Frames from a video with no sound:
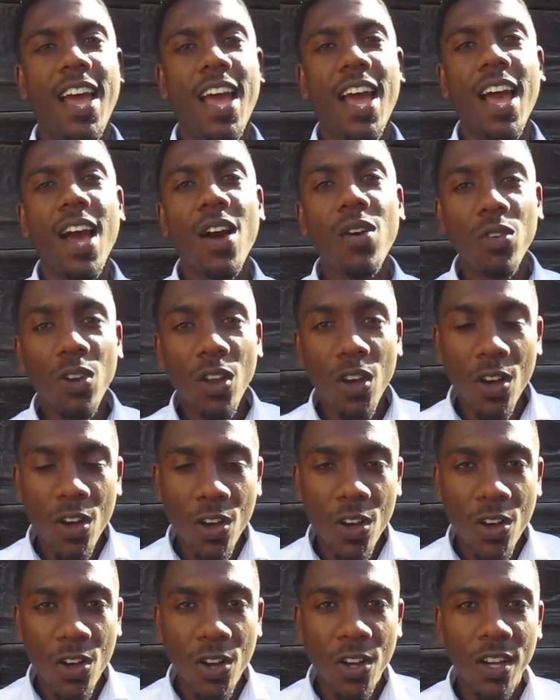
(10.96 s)
How
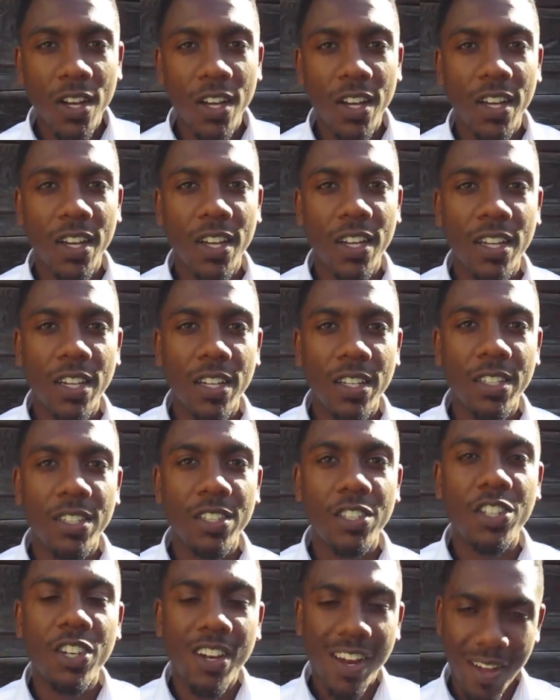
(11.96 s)
long
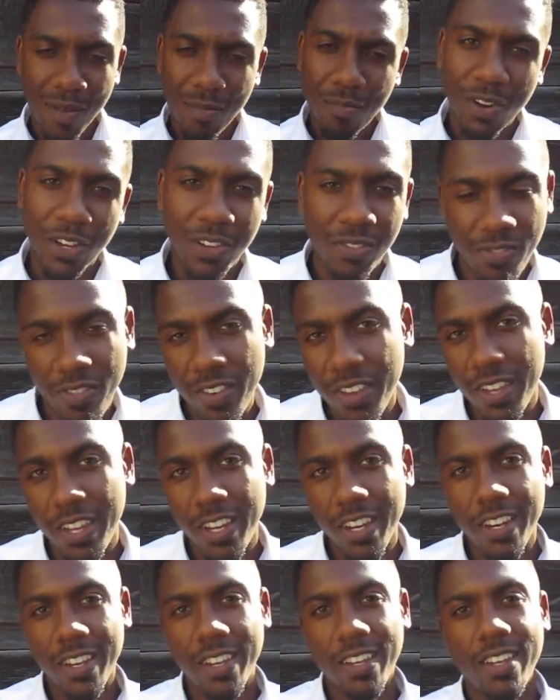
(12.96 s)
should I
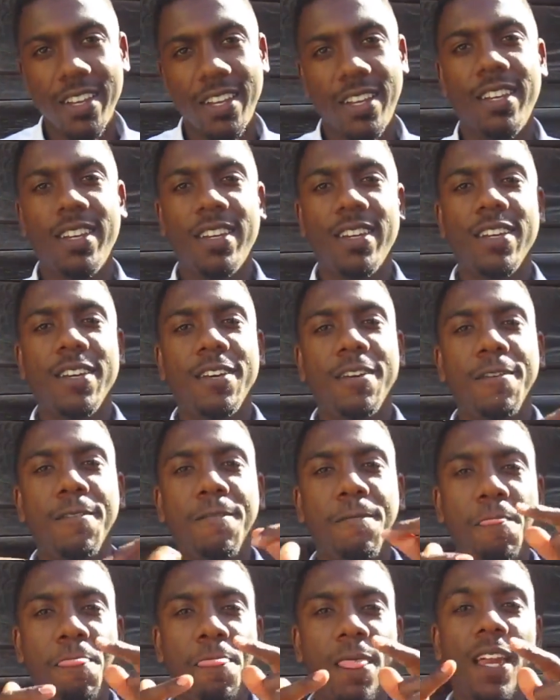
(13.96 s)
breastfeed?
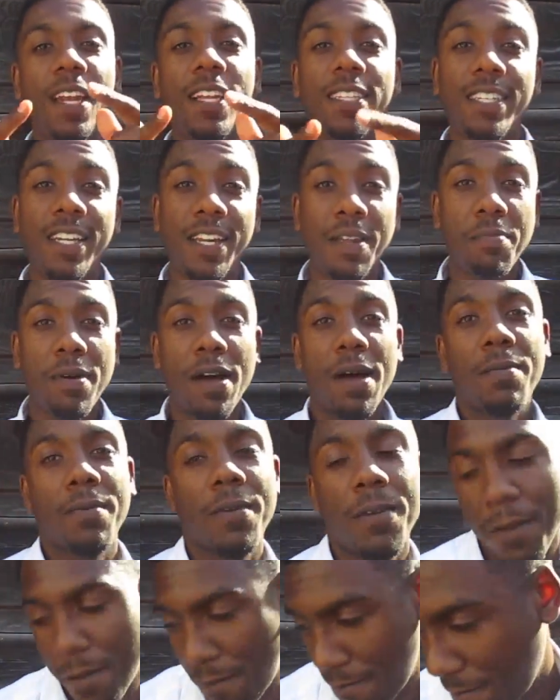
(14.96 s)
Let's get it popping.